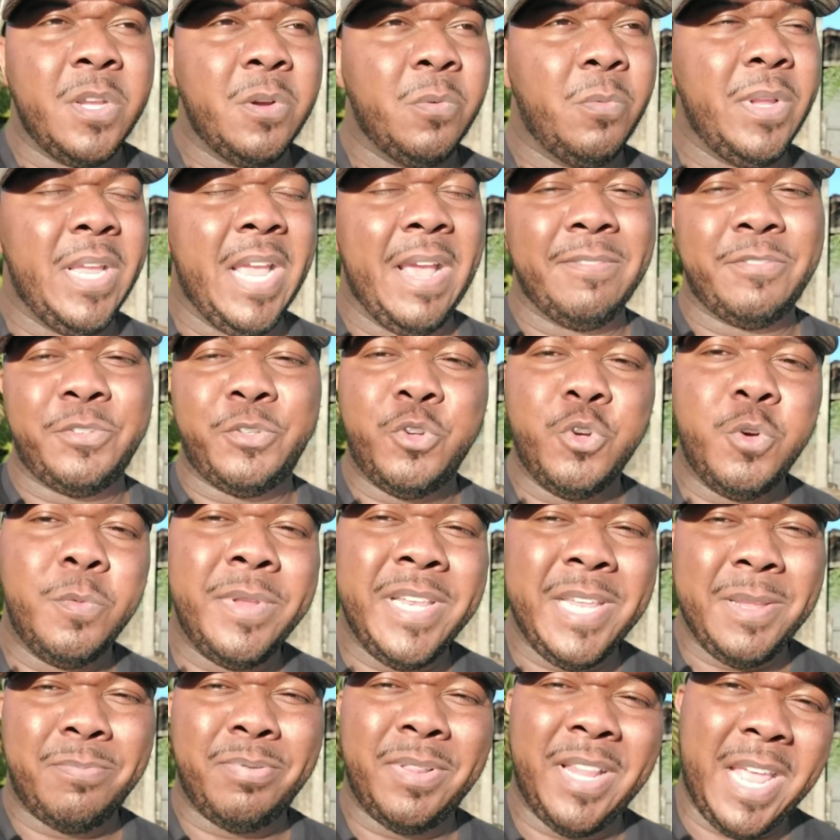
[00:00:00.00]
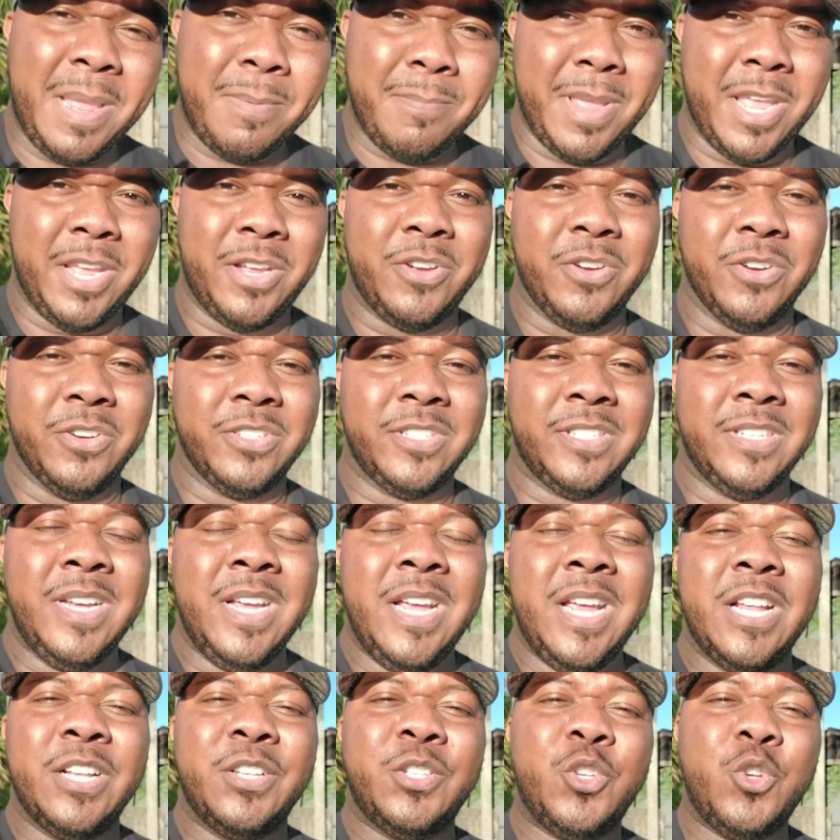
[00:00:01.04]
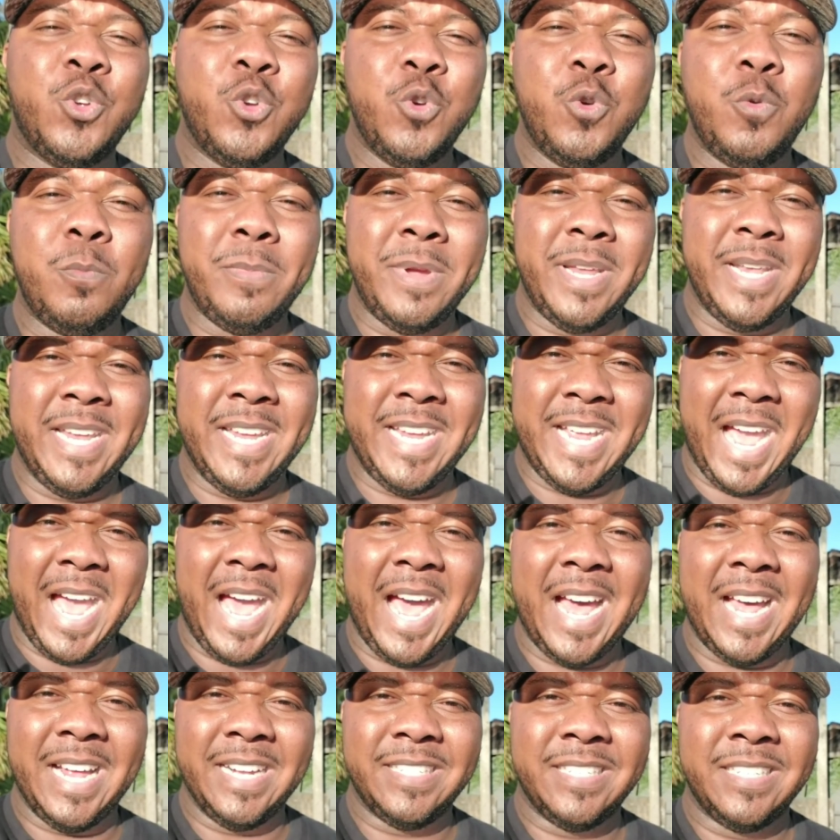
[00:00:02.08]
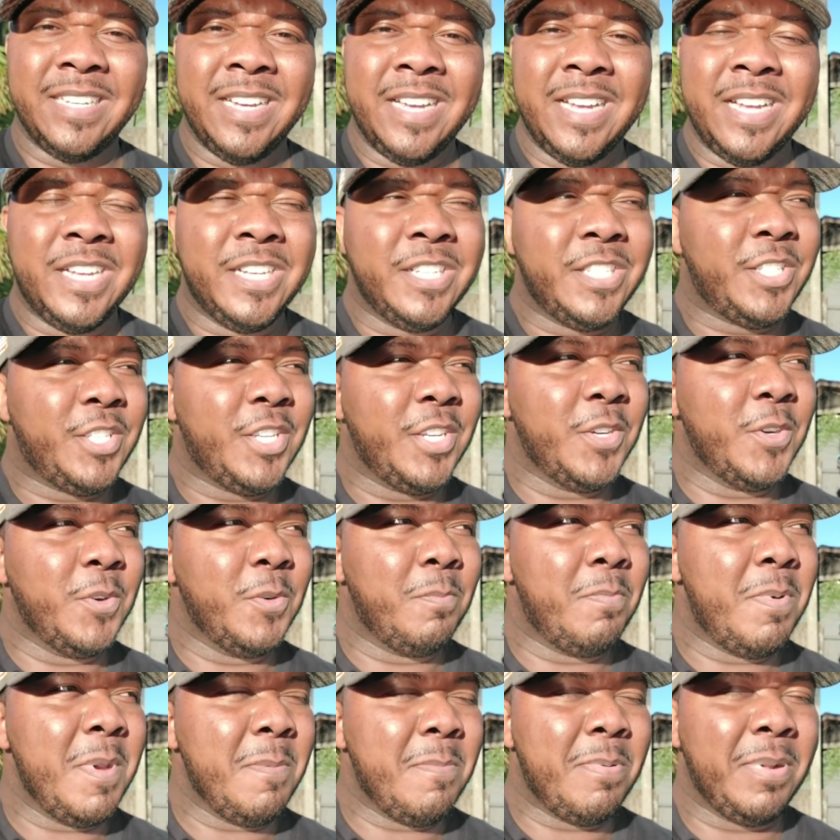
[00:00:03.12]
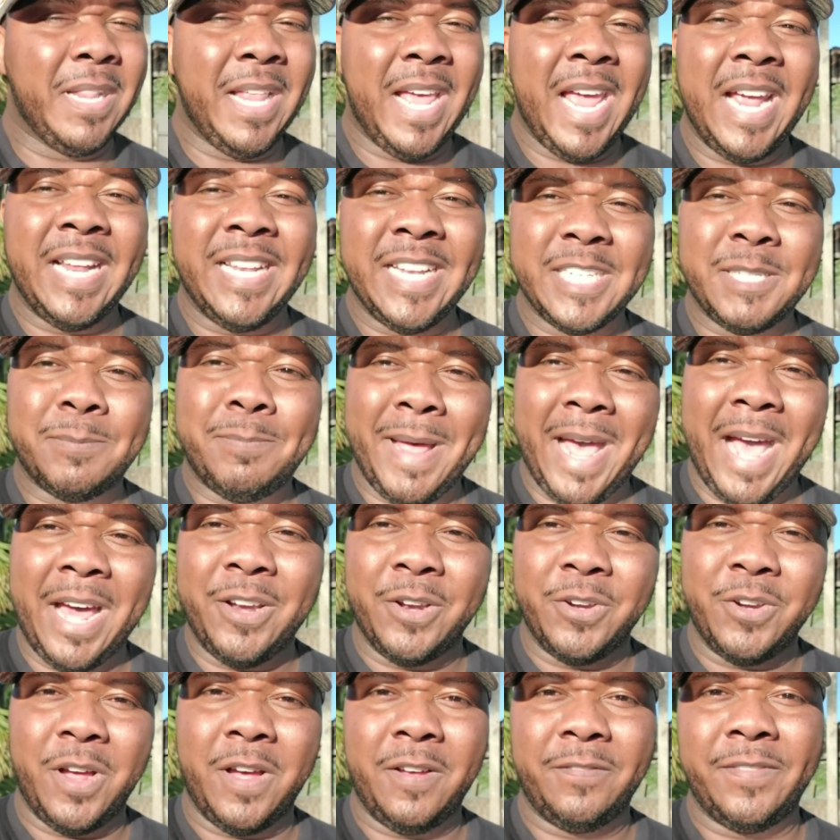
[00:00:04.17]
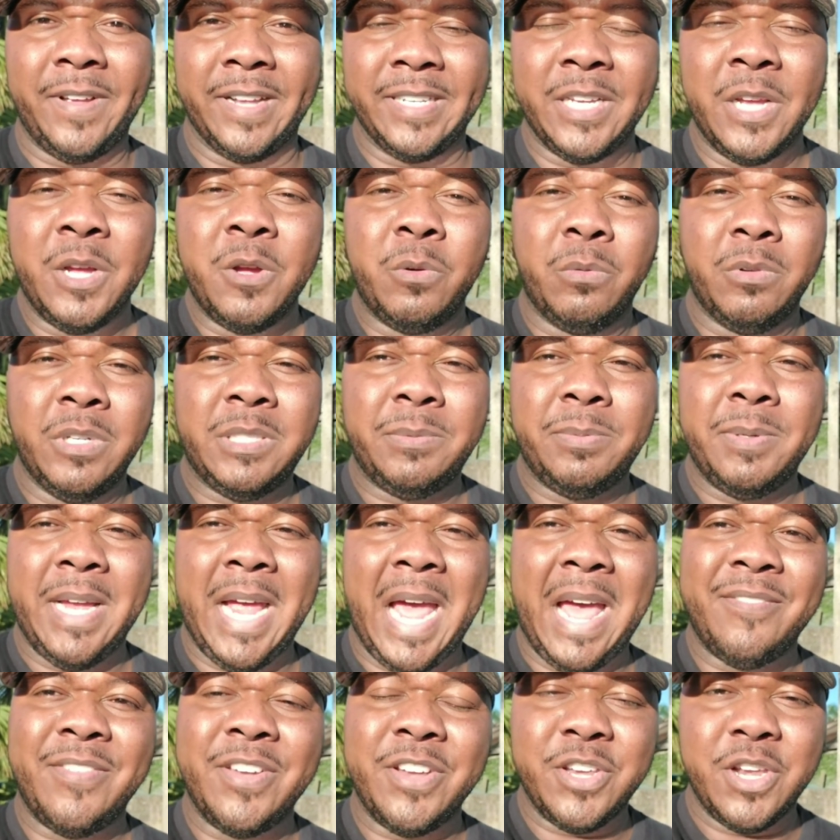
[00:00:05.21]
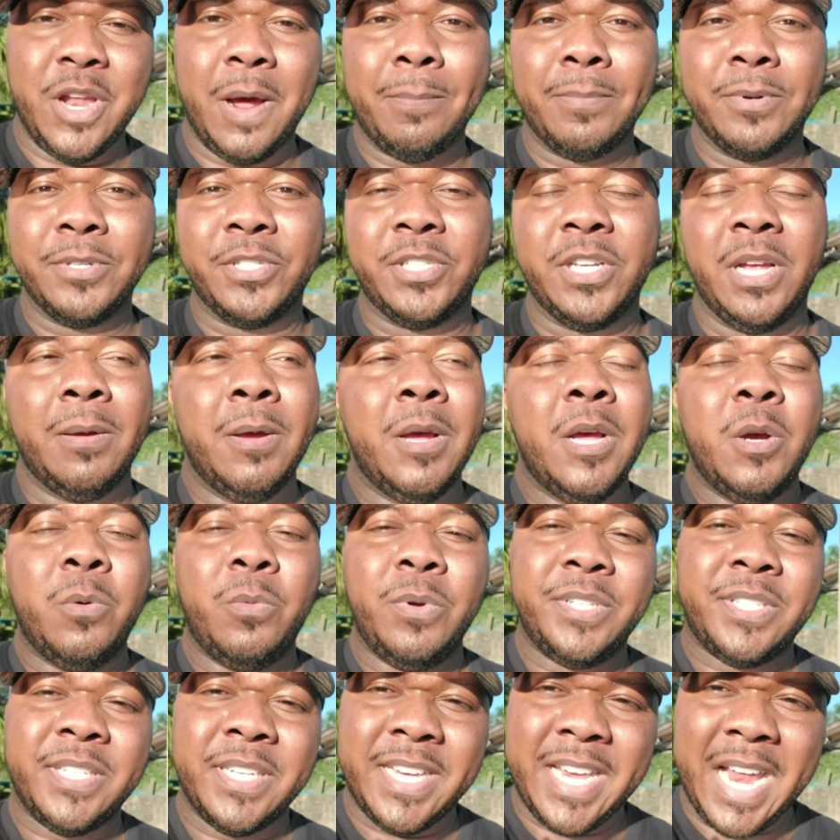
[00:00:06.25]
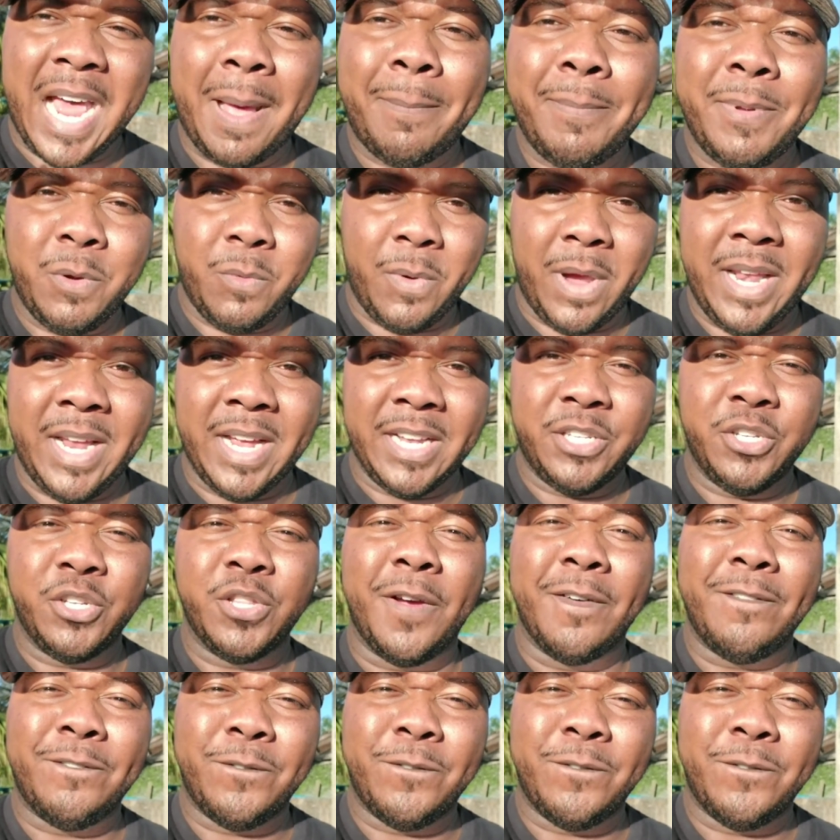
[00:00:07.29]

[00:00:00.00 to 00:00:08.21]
We have too many playmakers and too many guys to be playing this bad on offense. We should be having numbers up. We should not be waiting until the